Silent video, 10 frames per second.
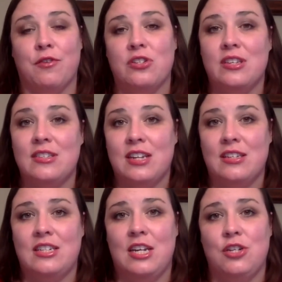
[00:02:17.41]
verses
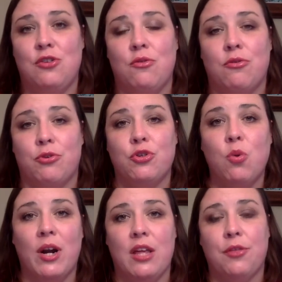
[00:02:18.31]
16 through
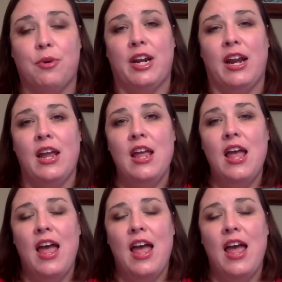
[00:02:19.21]
23.